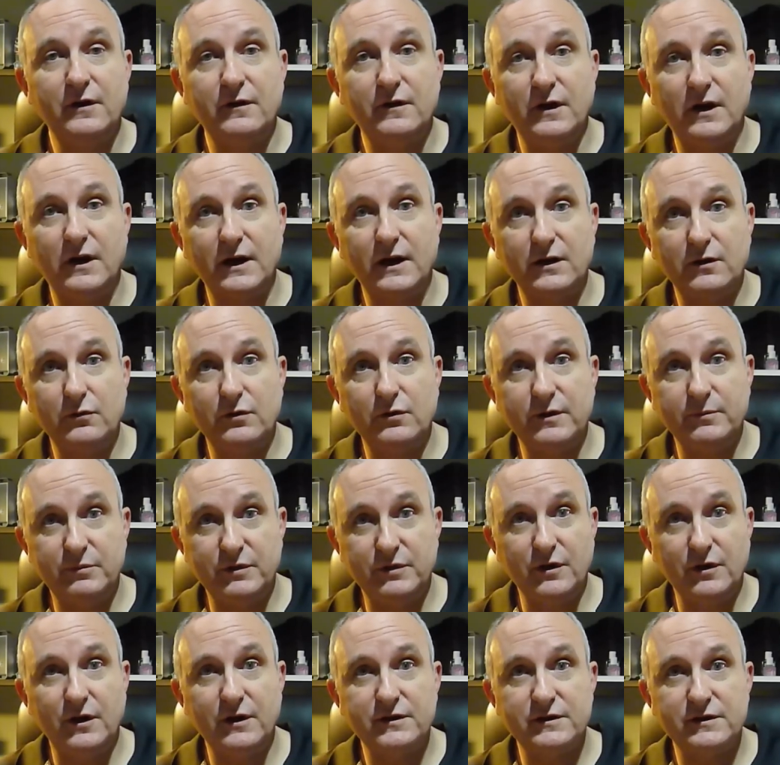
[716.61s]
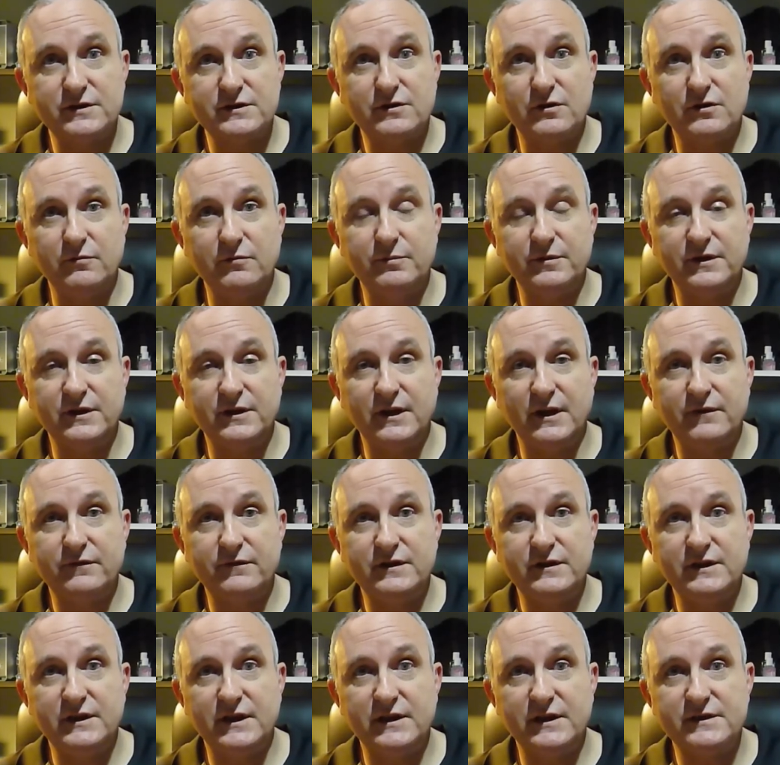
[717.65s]
going beyond the scope of the
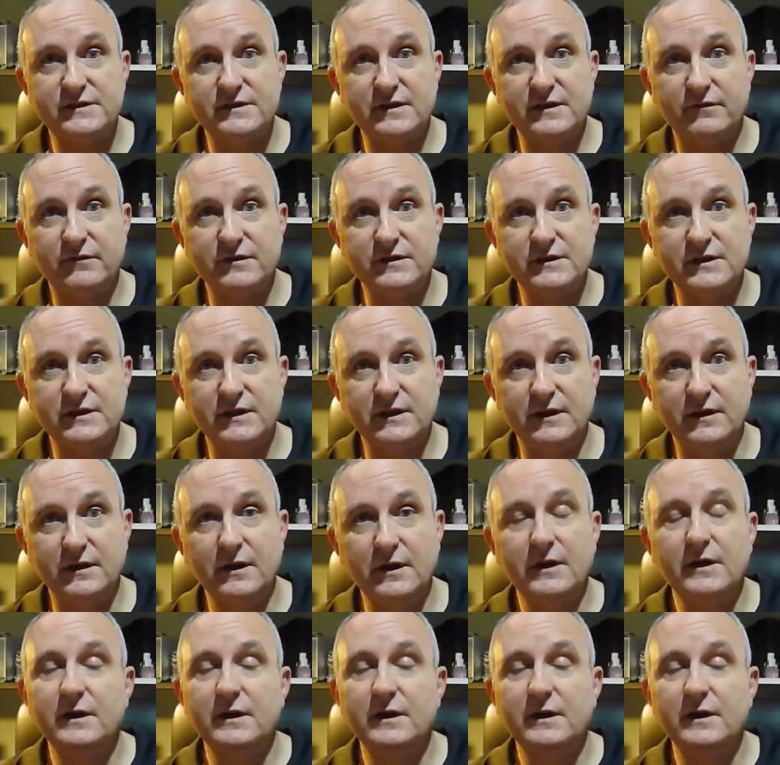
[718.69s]
FT-817.